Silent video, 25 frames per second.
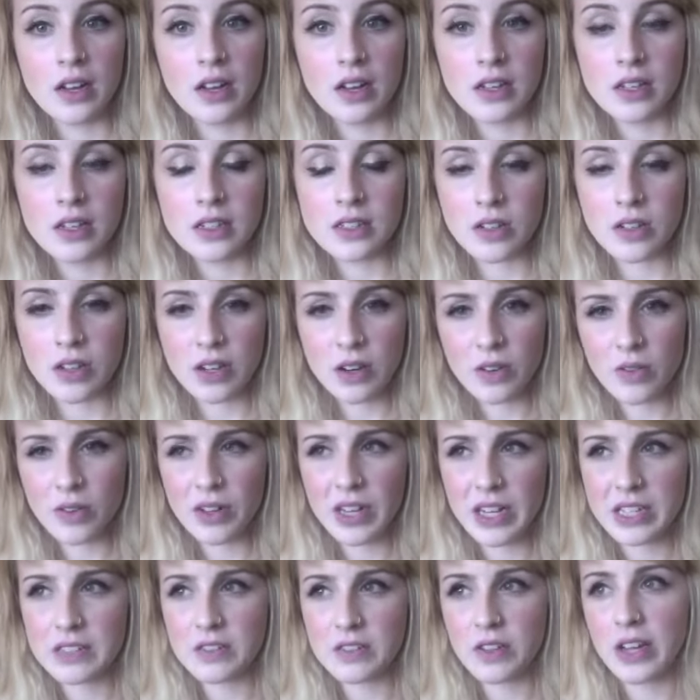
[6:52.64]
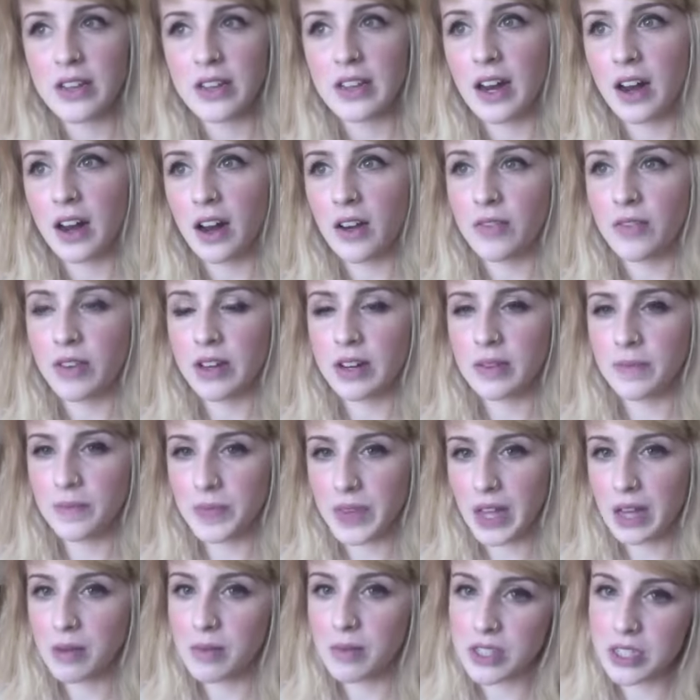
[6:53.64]
So I don't really exfoliate that often.
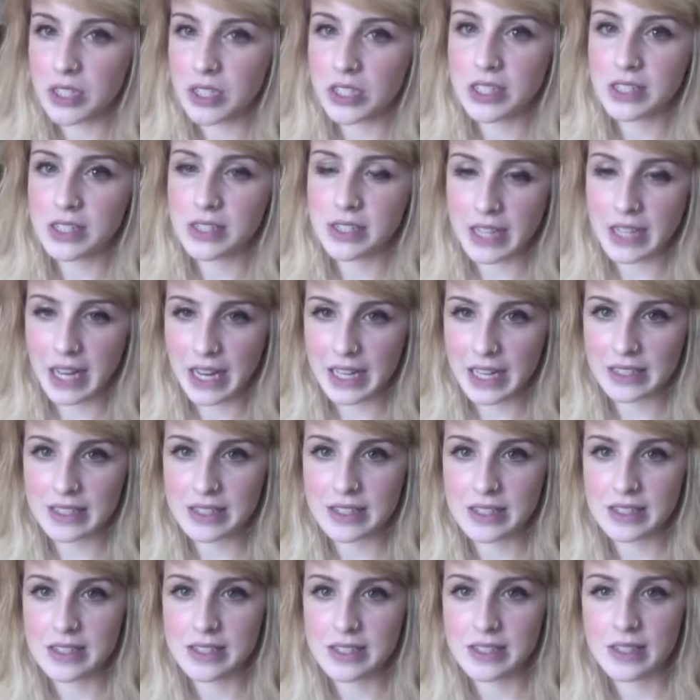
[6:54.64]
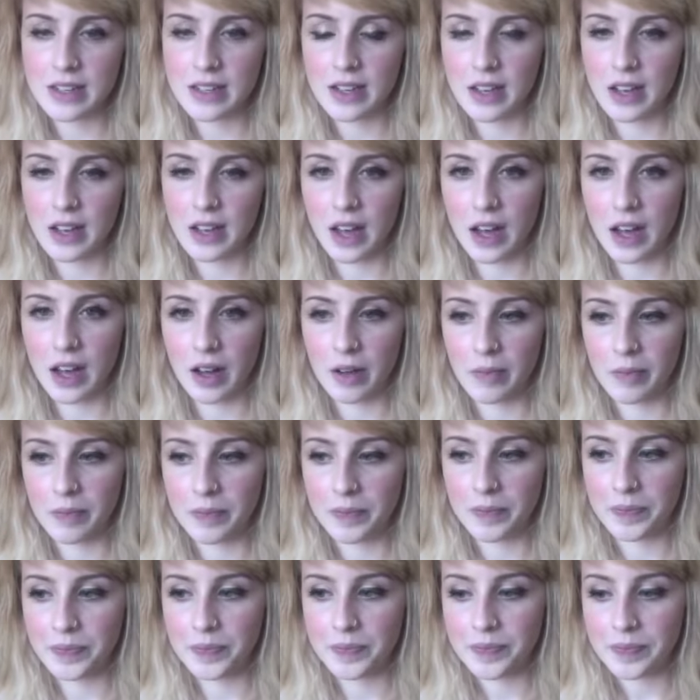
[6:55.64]
I mostly just cleanse
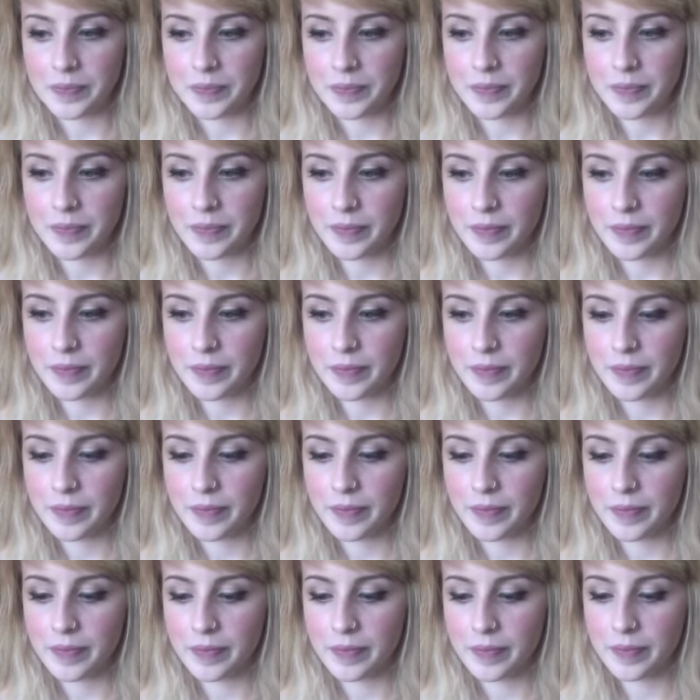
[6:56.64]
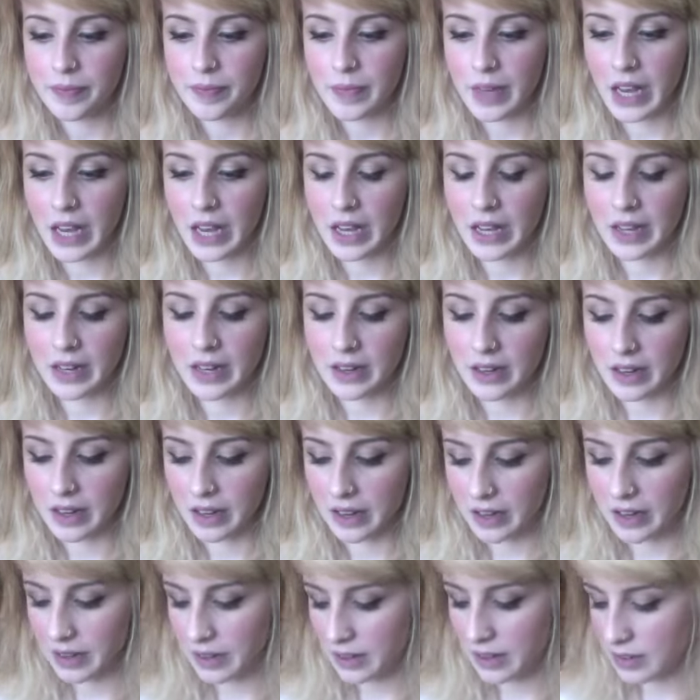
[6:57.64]
and
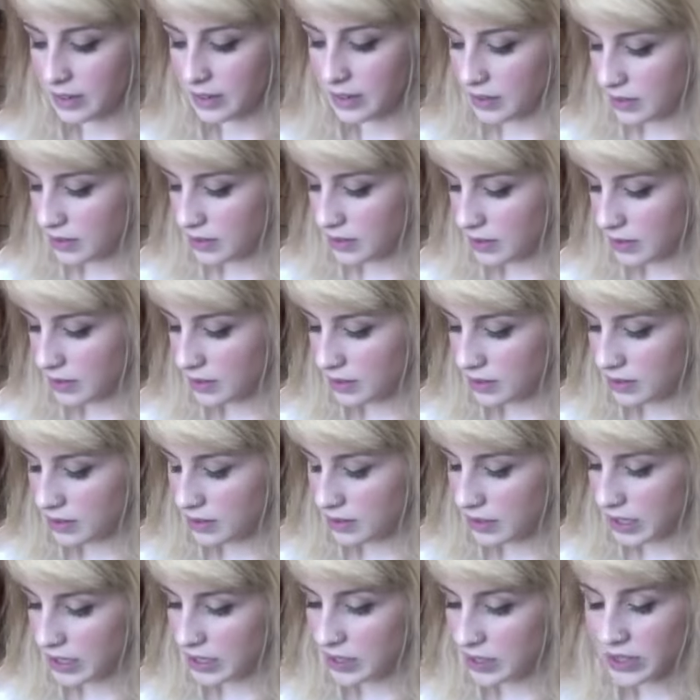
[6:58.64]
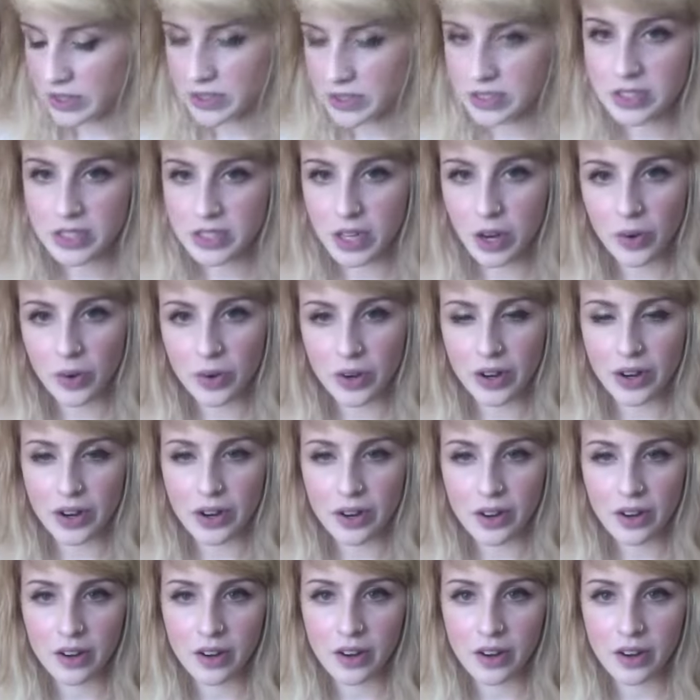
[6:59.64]
I don't use a toner,